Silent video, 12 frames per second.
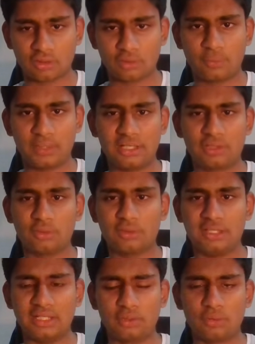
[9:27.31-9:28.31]
Queen to
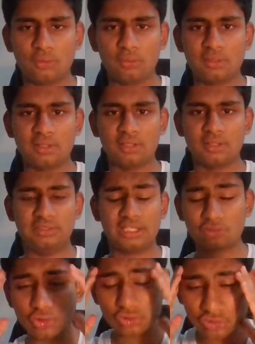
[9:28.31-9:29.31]
d2.
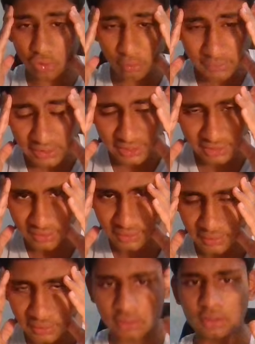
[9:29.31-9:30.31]
This looks
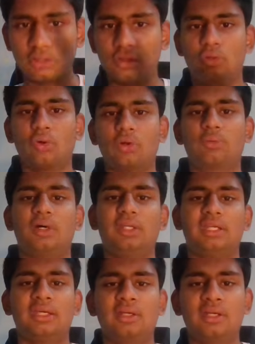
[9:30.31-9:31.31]
complicated. Don't worry.